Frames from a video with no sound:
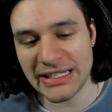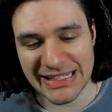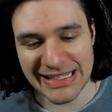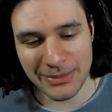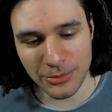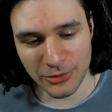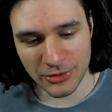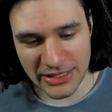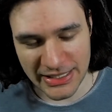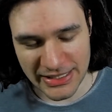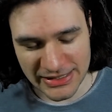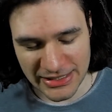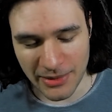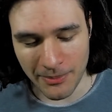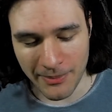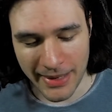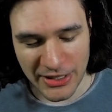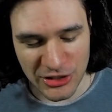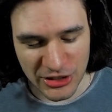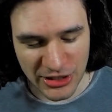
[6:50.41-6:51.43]
keep releasing
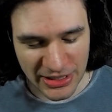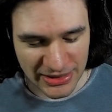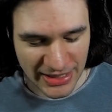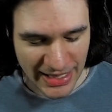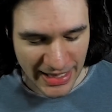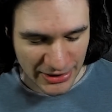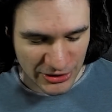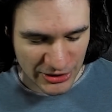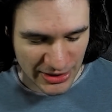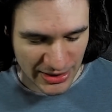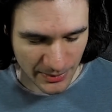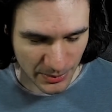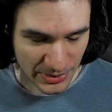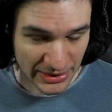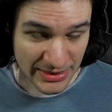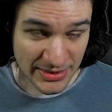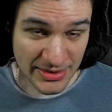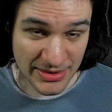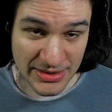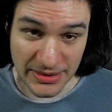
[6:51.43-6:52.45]
magic attack
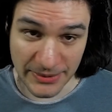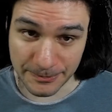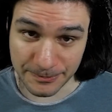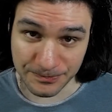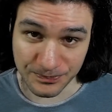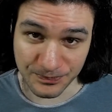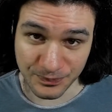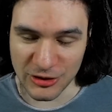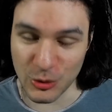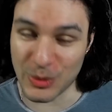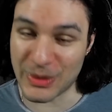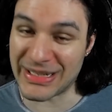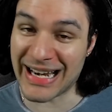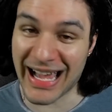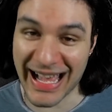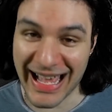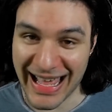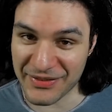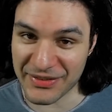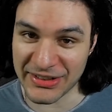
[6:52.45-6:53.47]
champions? Do we
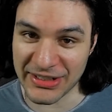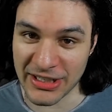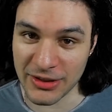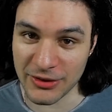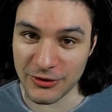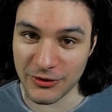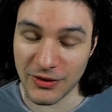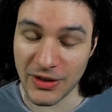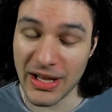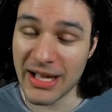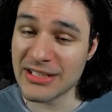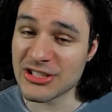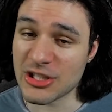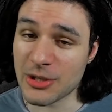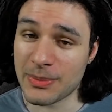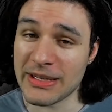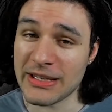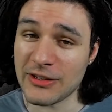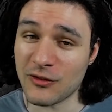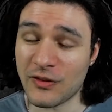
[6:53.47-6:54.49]
not have enough? To
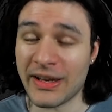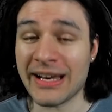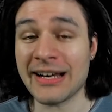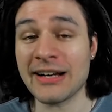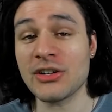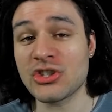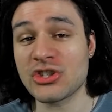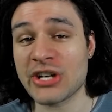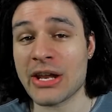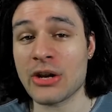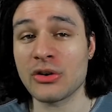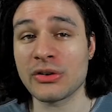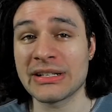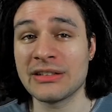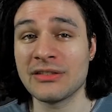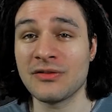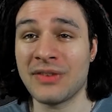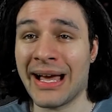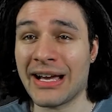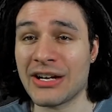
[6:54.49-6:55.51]
be fair,
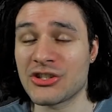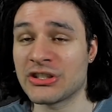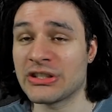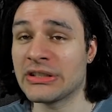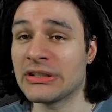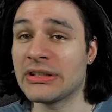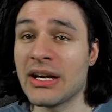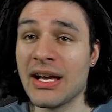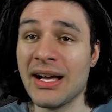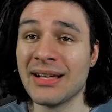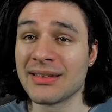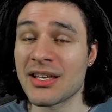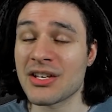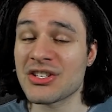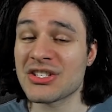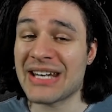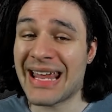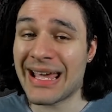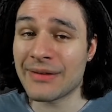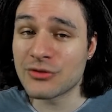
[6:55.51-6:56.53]
Shadowkin faction
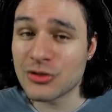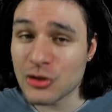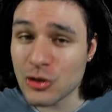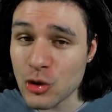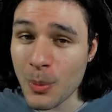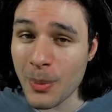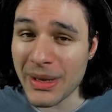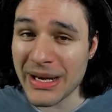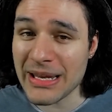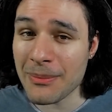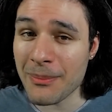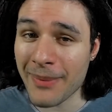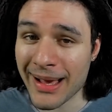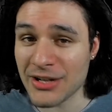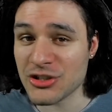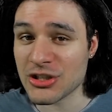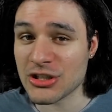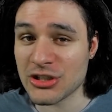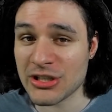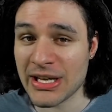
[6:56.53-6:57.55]
doesn't have too many
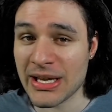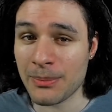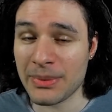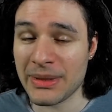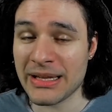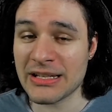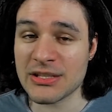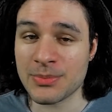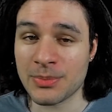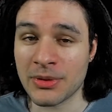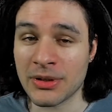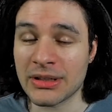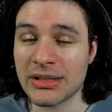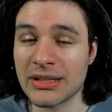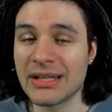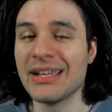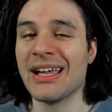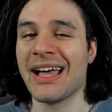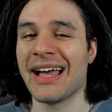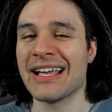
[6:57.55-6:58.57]
magic champions,
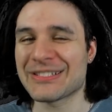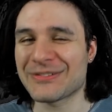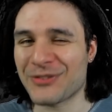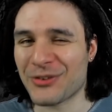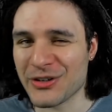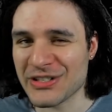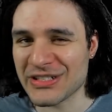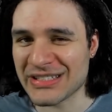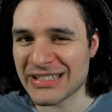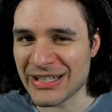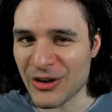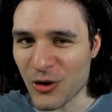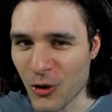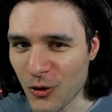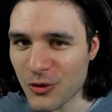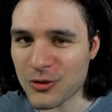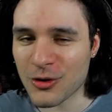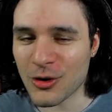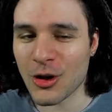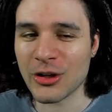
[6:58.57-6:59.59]
but as far as the
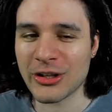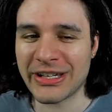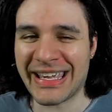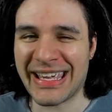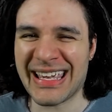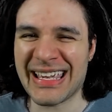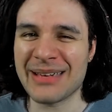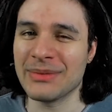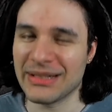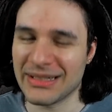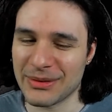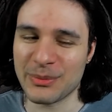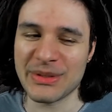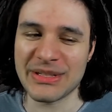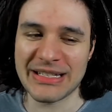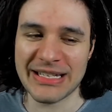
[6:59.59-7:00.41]
overall game, we